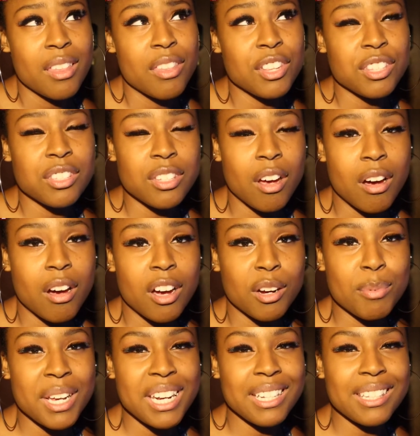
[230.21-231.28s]
the
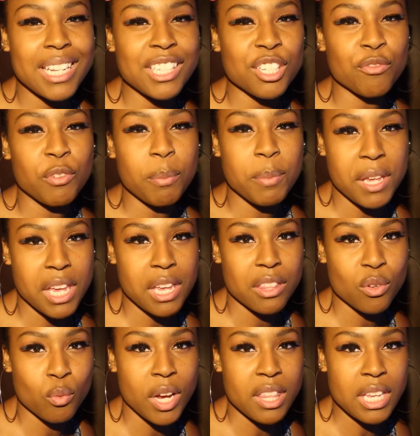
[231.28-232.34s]
song, but it doesn't
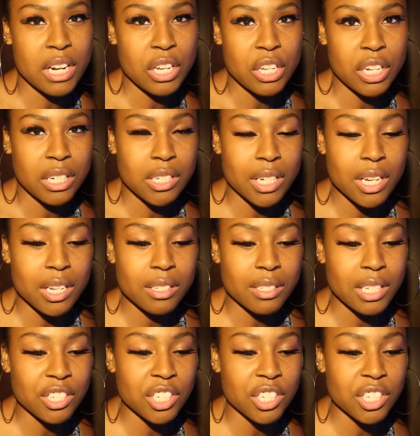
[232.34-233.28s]
repeat the way that a hook does.